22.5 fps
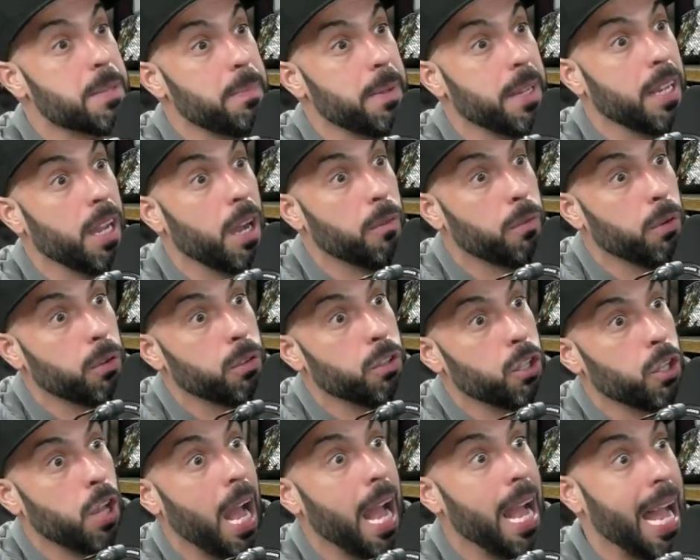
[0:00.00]
me of
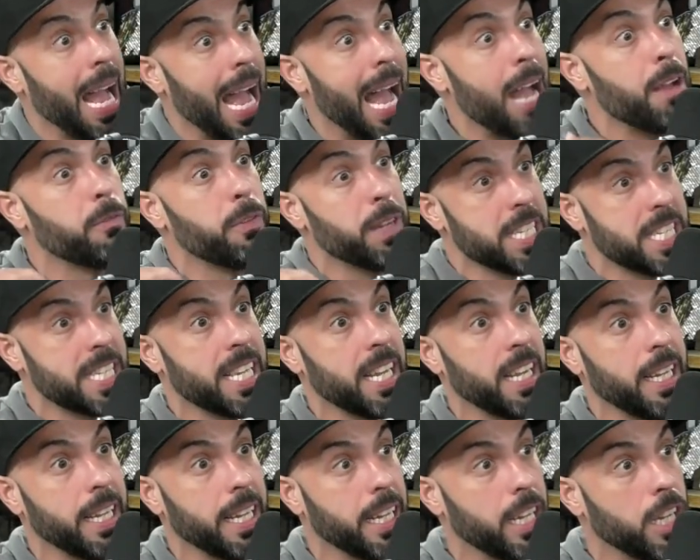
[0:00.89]
I
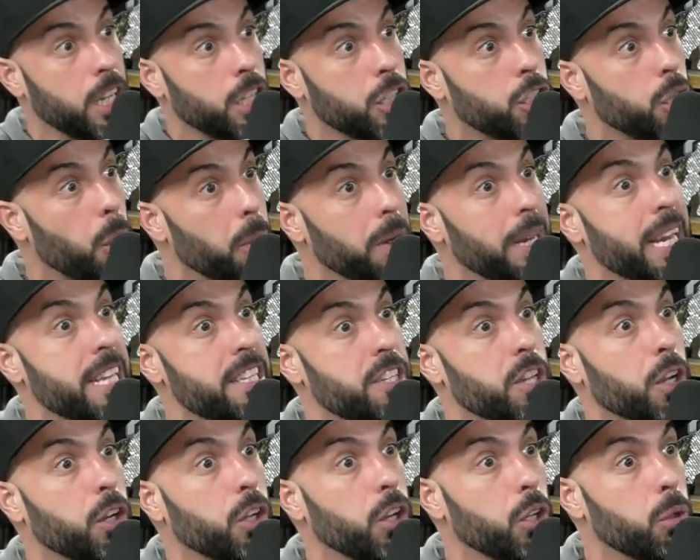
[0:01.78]
recently donated
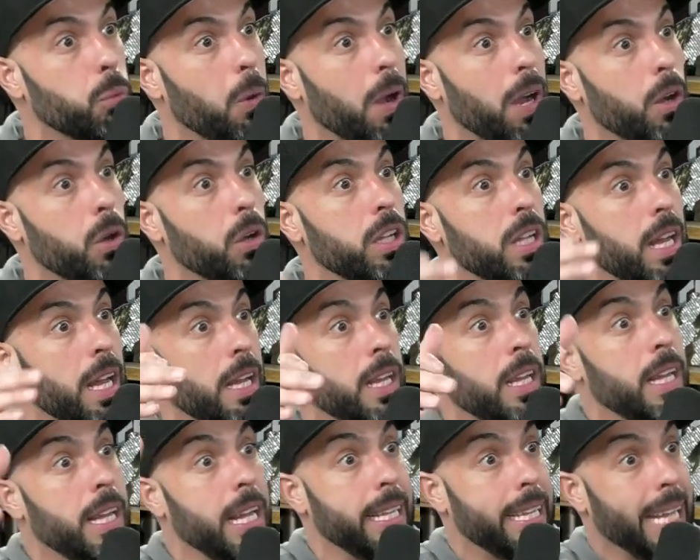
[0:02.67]
to Goodwill.
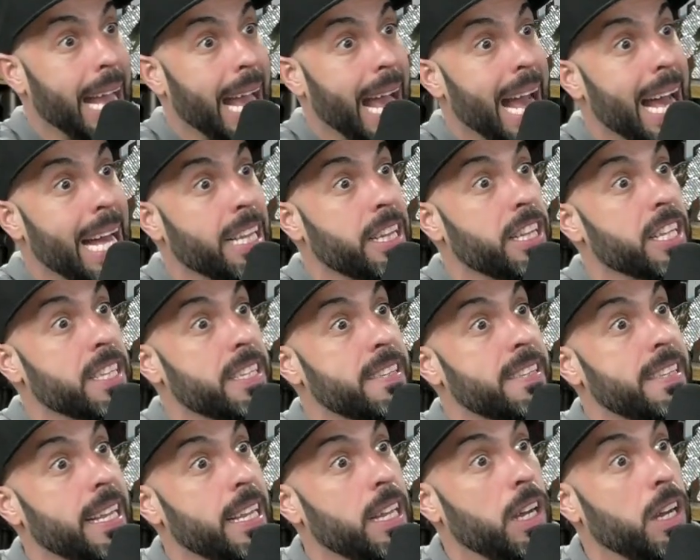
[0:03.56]
They had
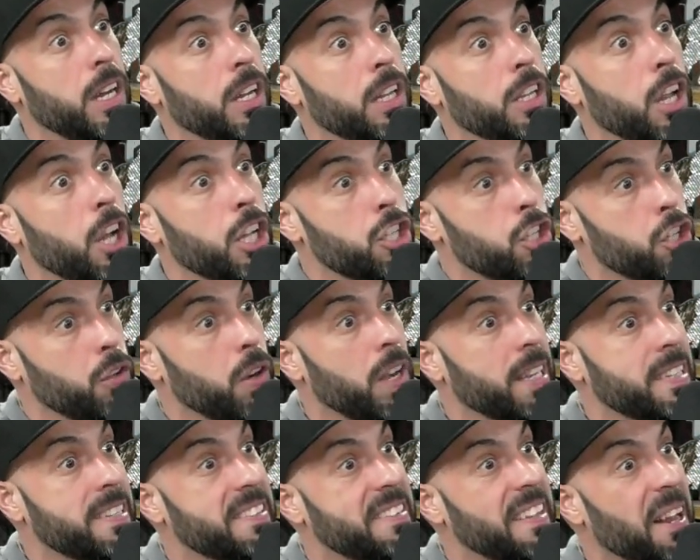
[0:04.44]
this a
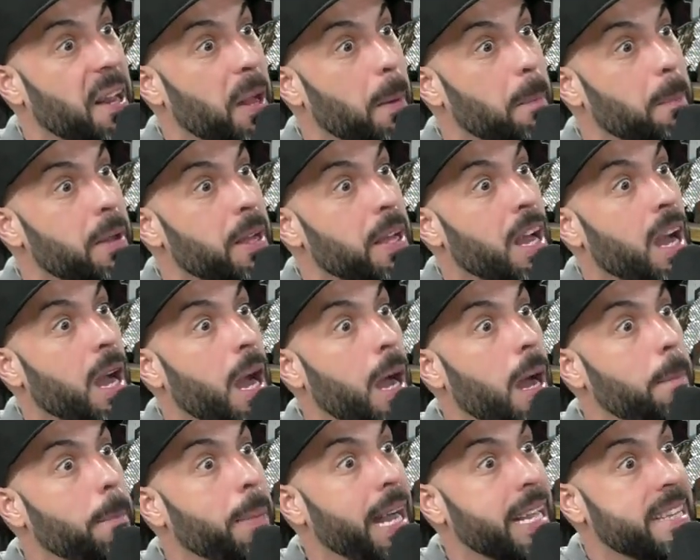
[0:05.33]
truck set up
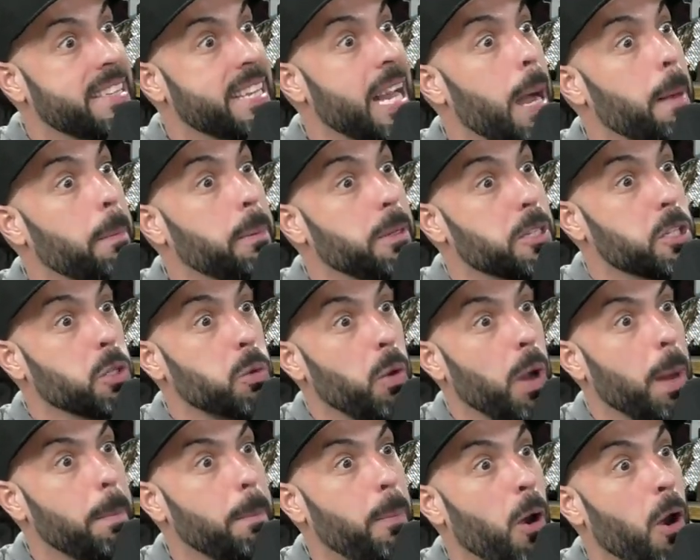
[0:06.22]
by Tompkins
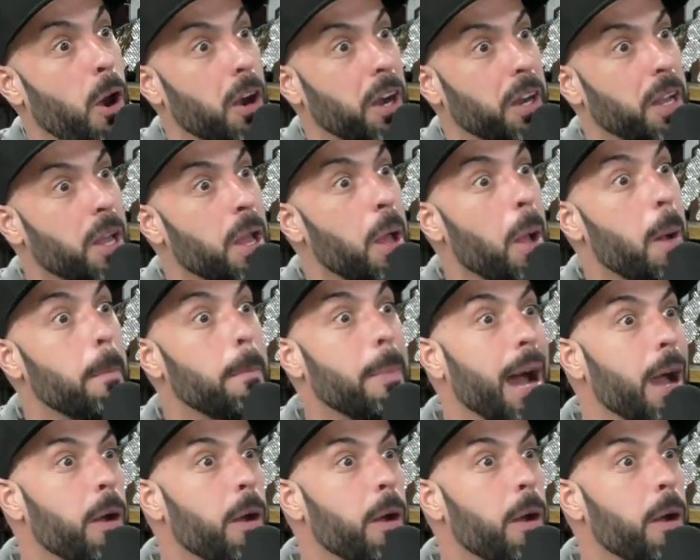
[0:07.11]
Square Park. My